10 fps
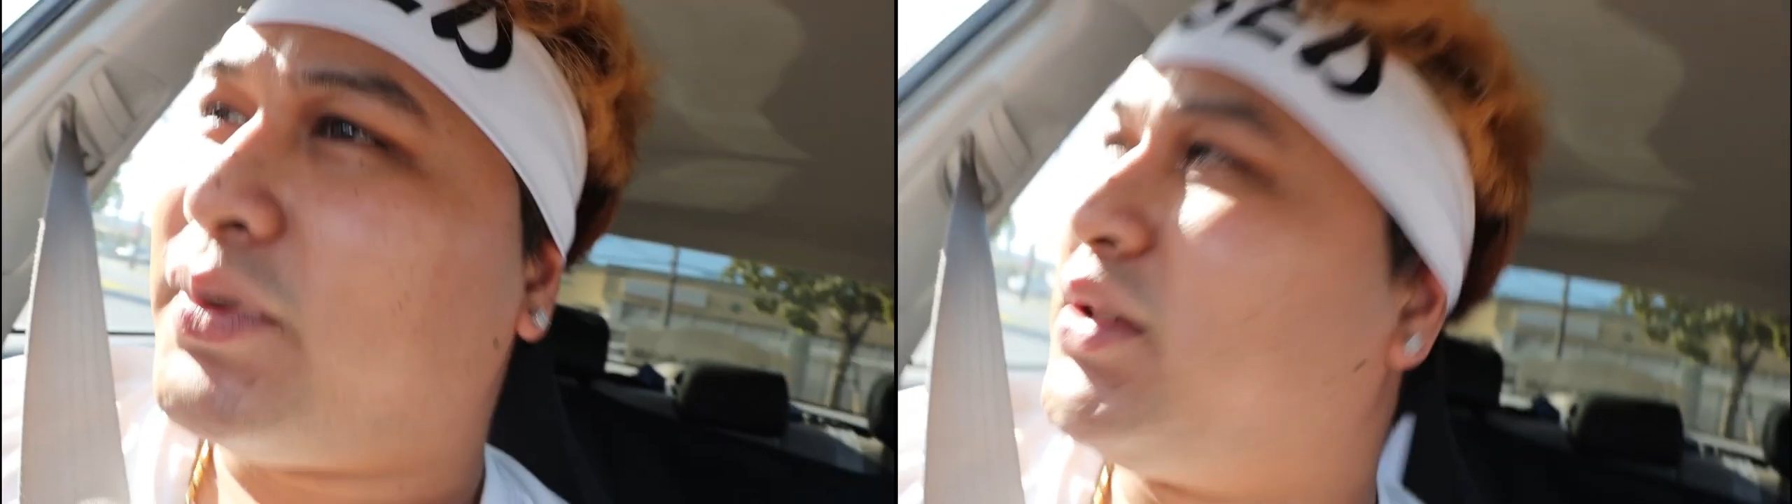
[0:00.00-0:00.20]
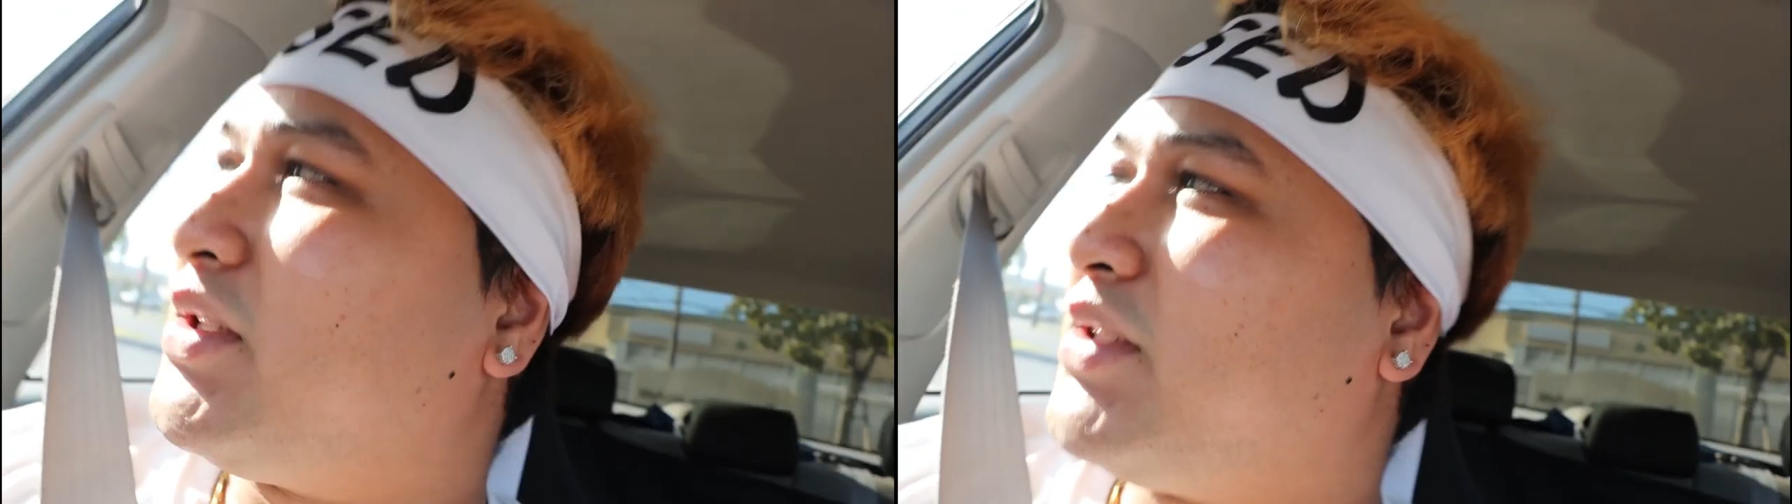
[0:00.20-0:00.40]

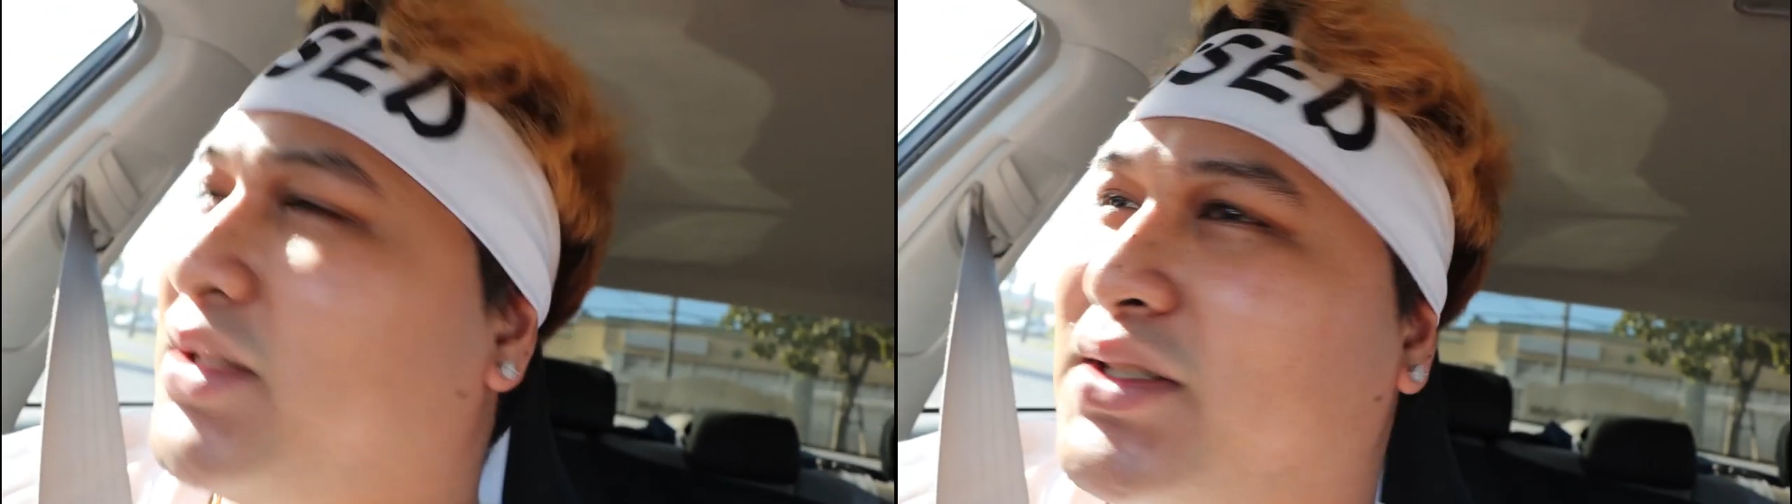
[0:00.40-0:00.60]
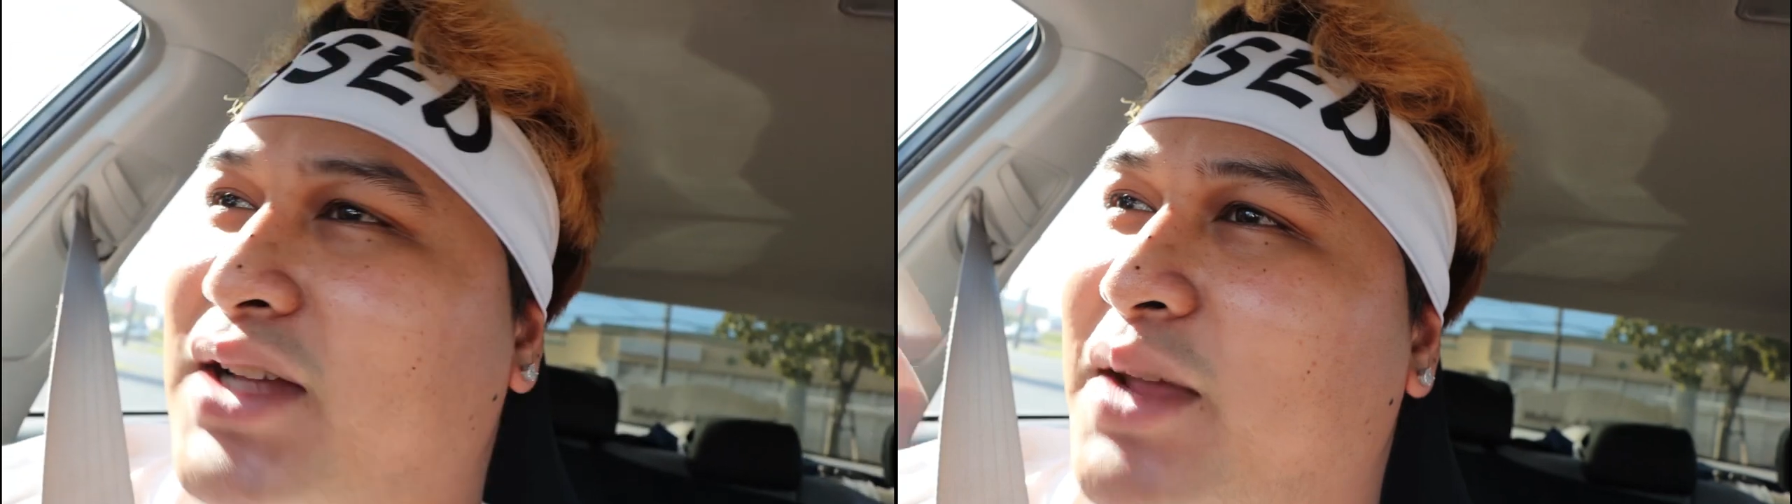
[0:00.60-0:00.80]
but it
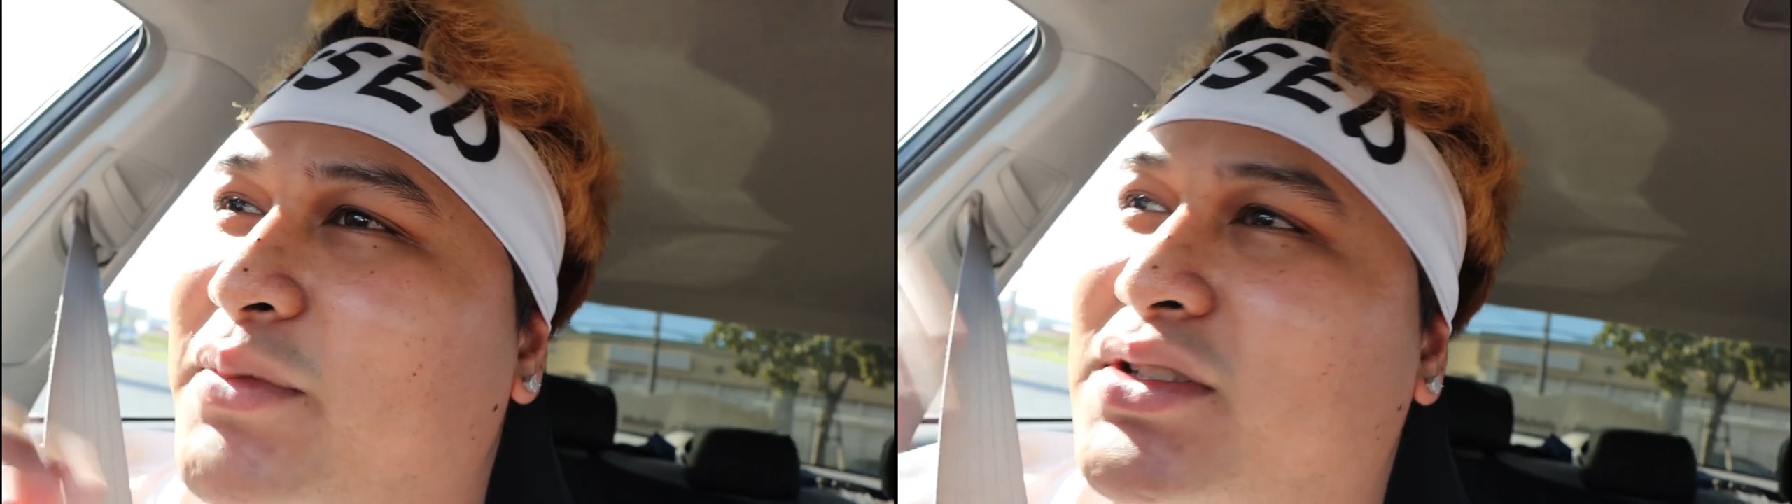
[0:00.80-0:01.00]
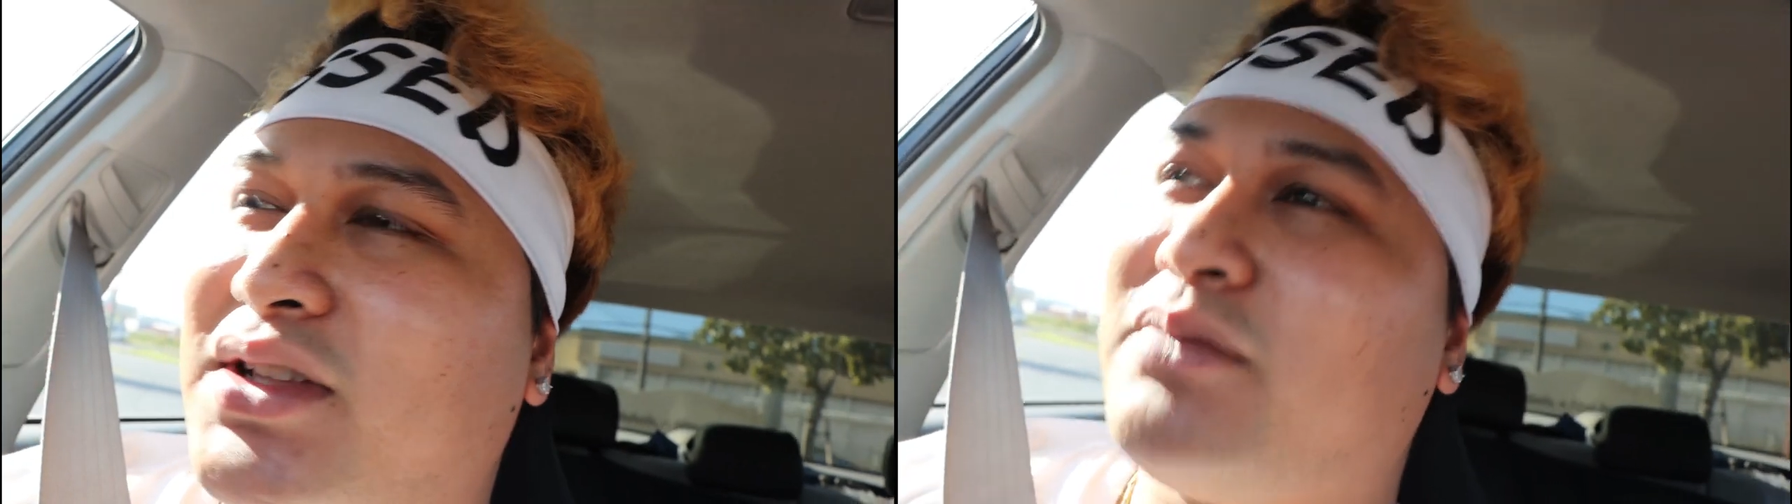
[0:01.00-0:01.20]
doesn't excite
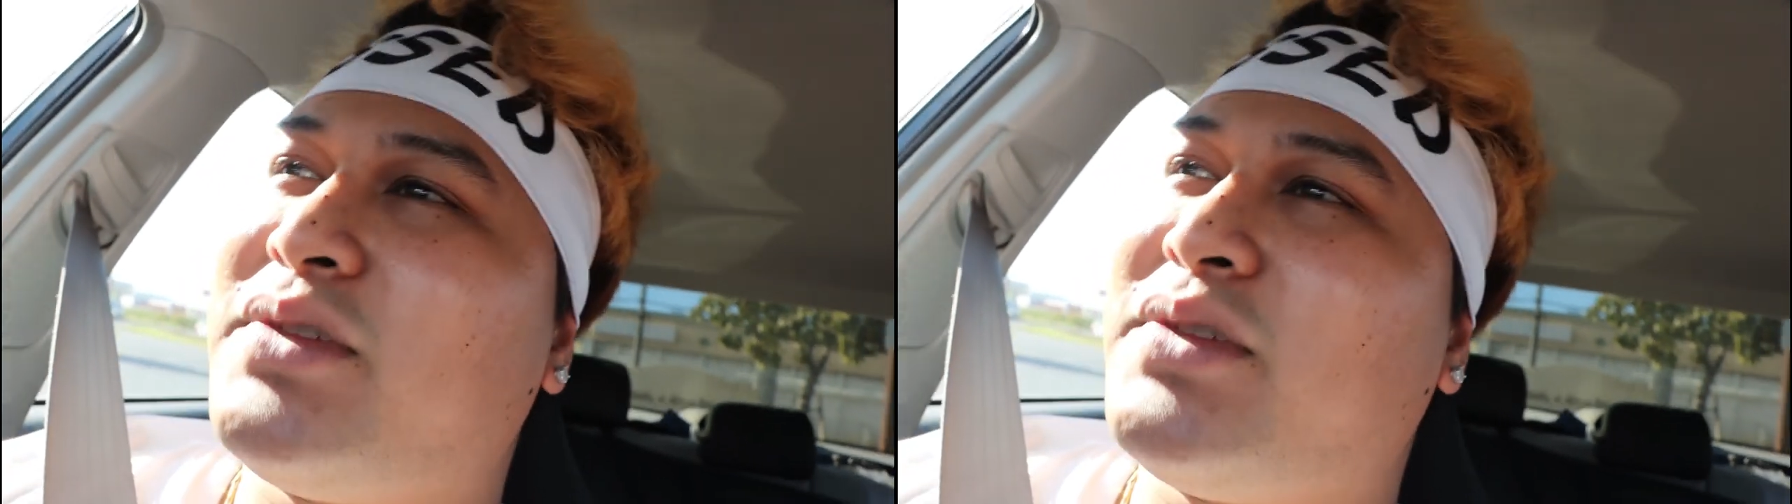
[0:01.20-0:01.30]
me. It's not